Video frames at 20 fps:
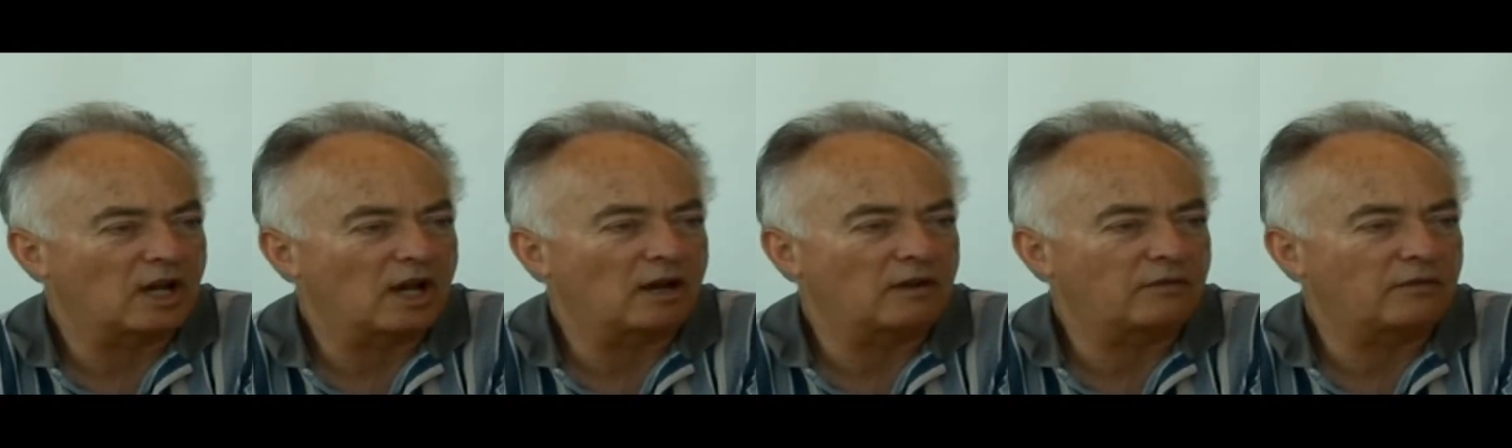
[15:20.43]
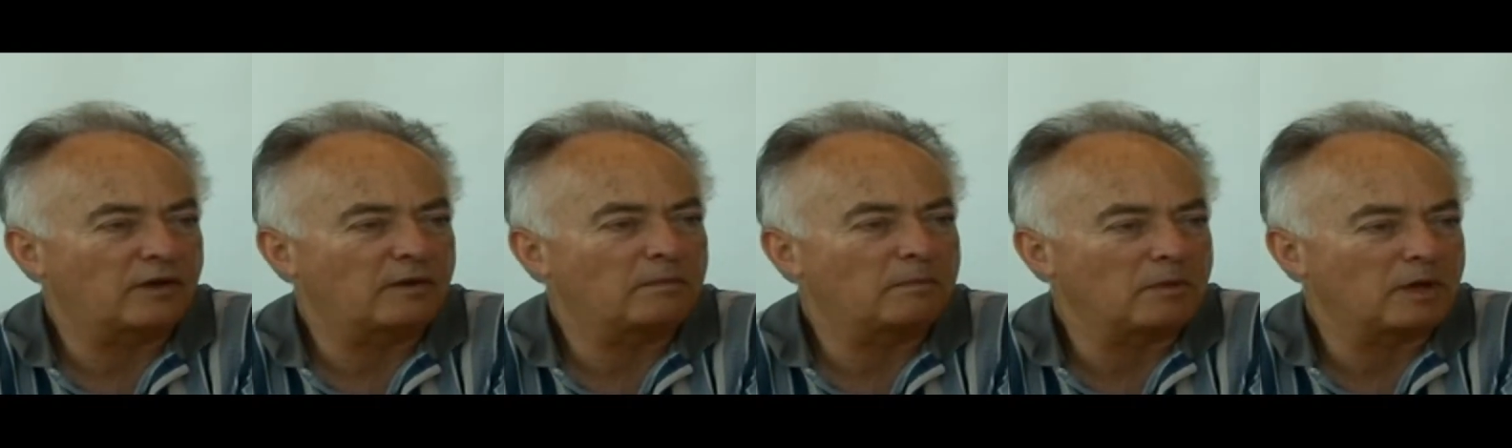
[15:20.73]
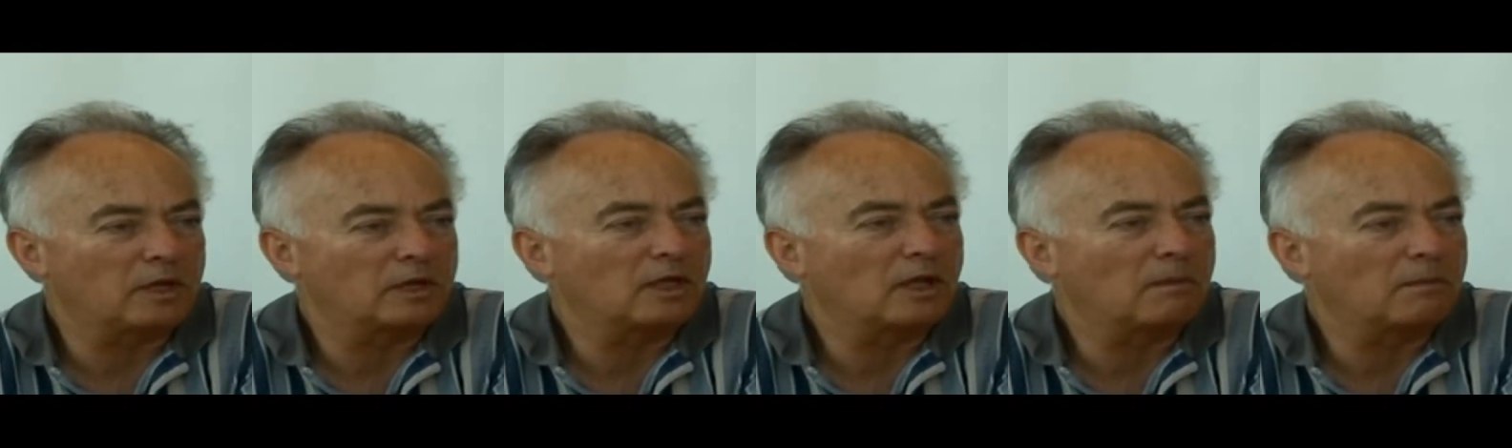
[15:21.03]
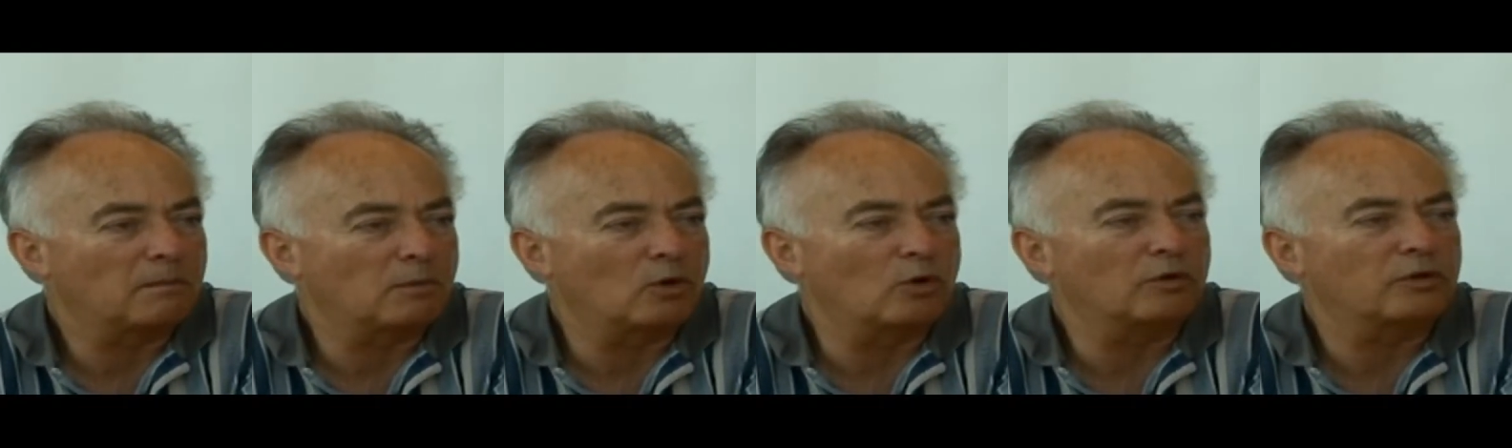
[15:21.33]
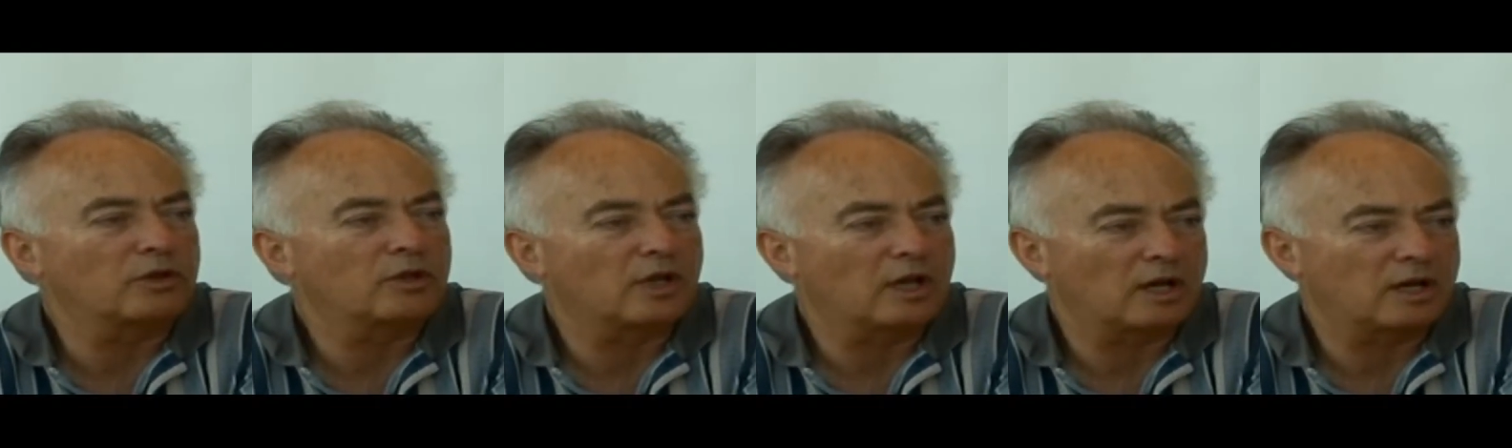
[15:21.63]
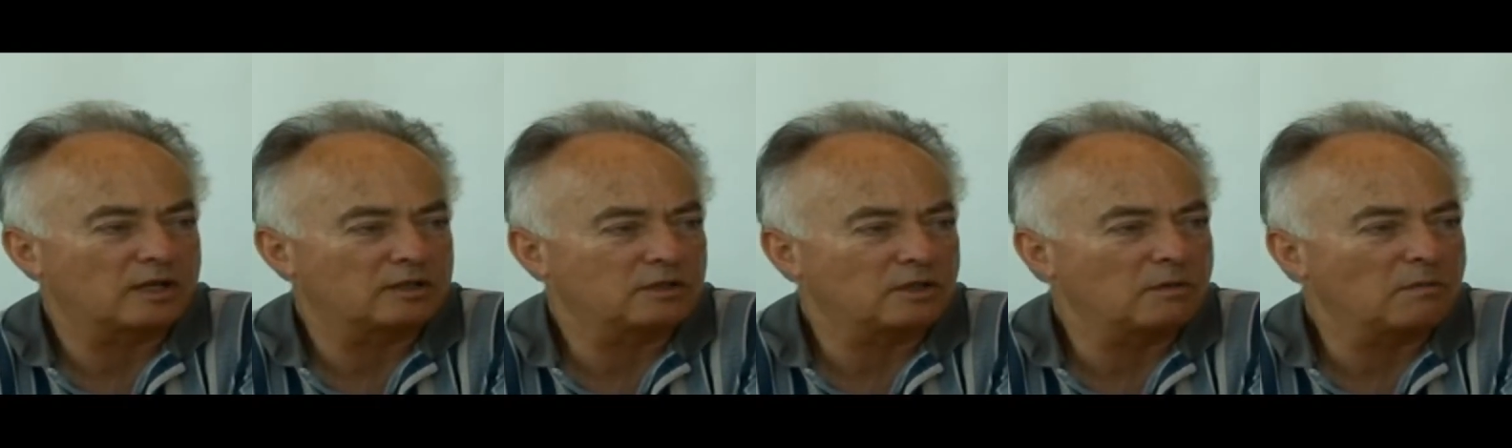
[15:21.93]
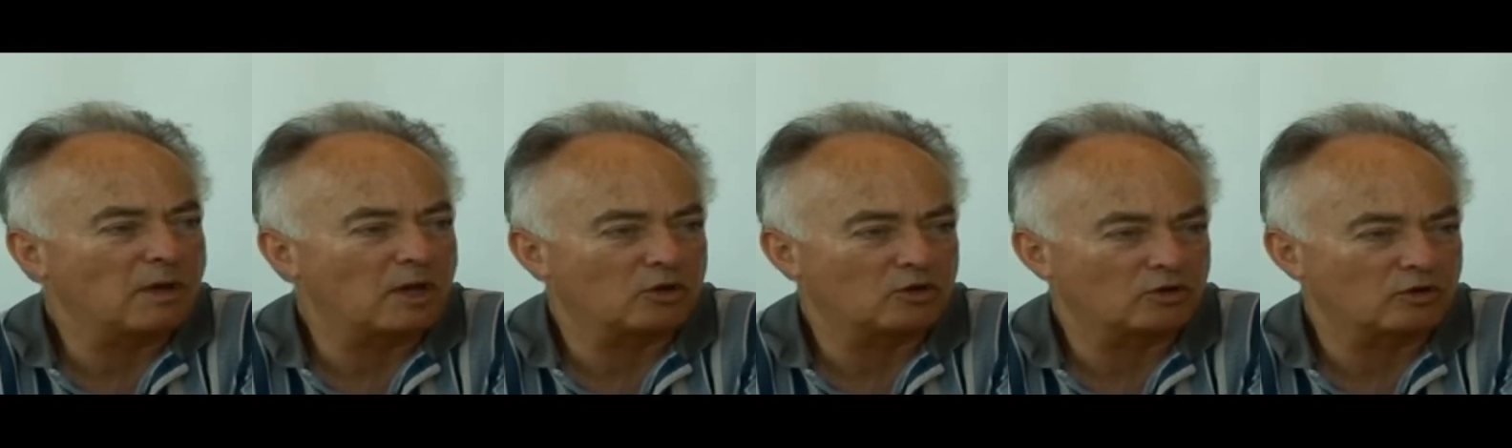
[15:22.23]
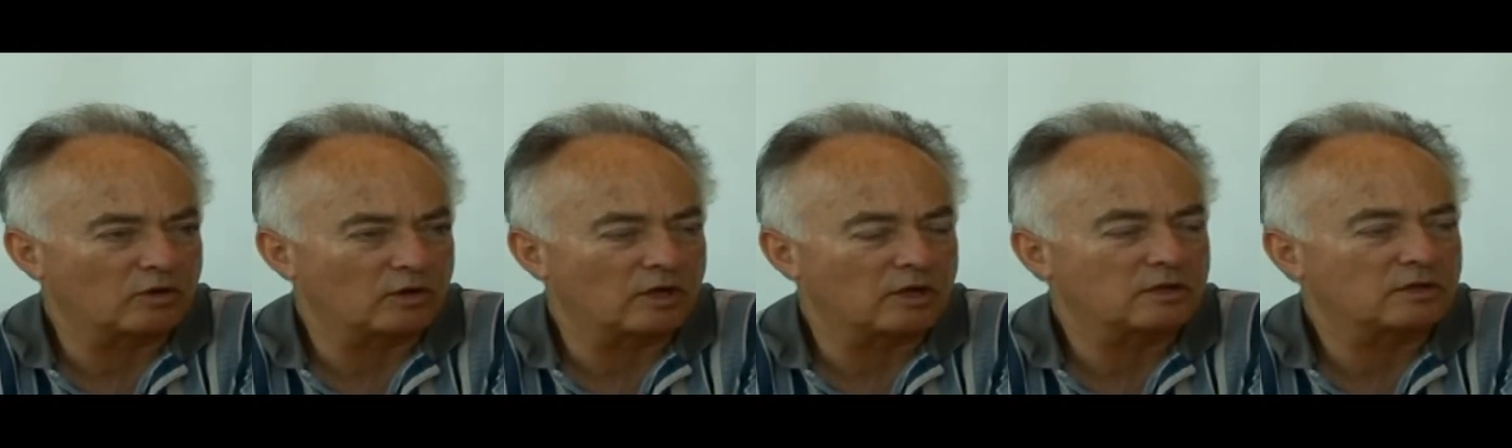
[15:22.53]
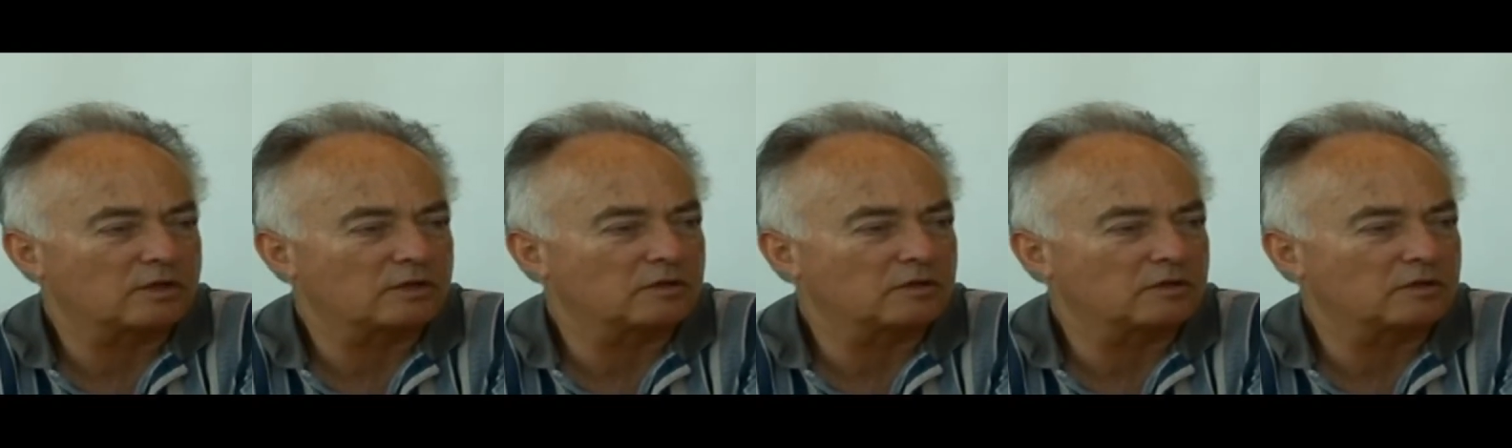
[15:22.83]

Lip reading: alpha and beta, both are dimensionless,